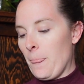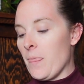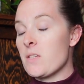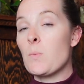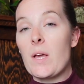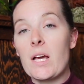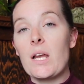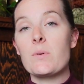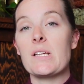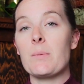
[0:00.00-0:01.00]
this weekend
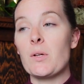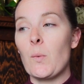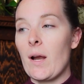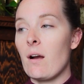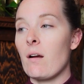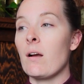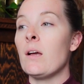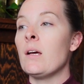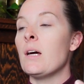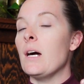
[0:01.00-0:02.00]
I was able to wear
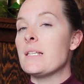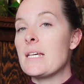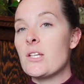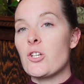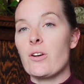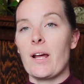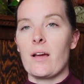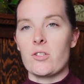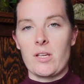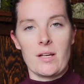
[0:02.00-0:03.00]
a t-shirt. I
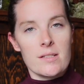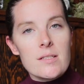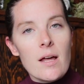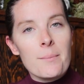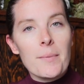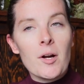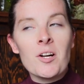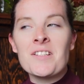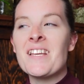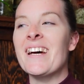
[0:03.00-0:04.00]
actually got
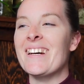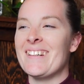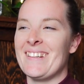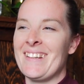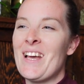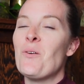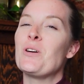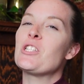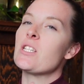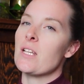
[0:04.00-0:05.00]
sunburned,
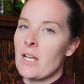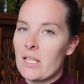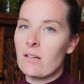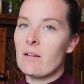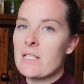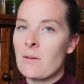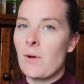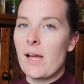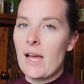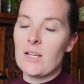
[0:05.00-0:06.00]
which is another reason
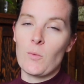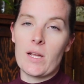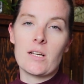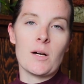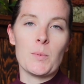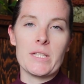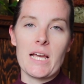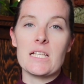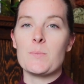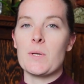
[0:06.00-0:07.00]
why I had to wait a couple
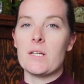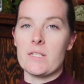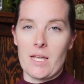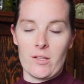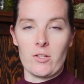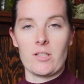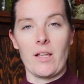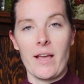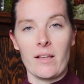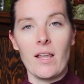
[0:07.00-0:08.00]
days, because I looked
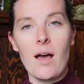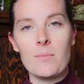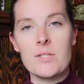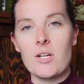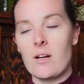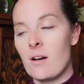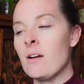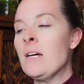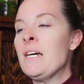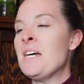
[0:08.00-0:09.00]
like a lobster.
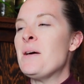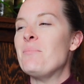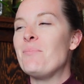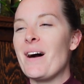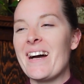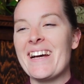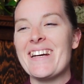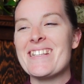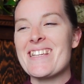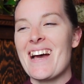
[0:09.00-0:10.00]

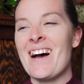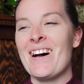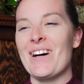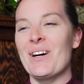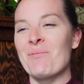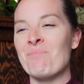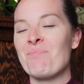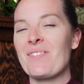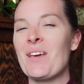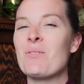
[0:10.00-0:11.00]
But
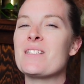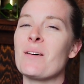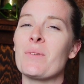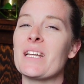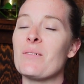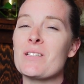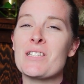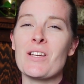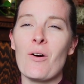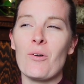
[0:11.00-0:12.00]
it was something that was
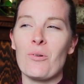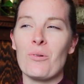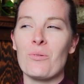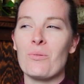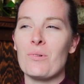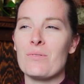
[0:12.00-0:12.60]
so